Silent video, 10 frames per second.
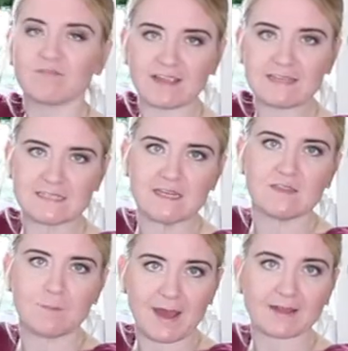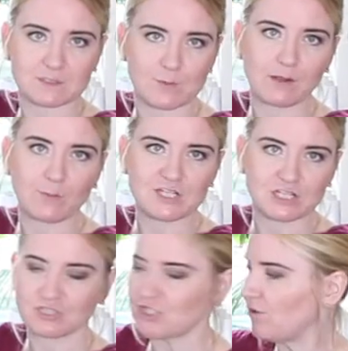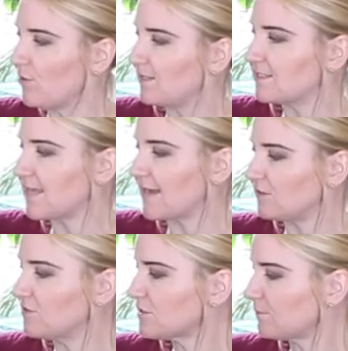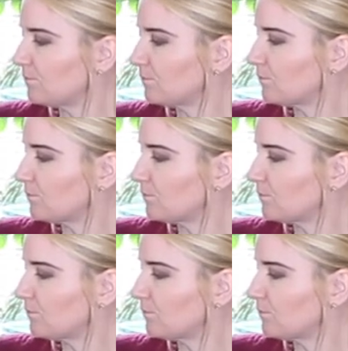the facing and the back as well, which I'll show you in a second.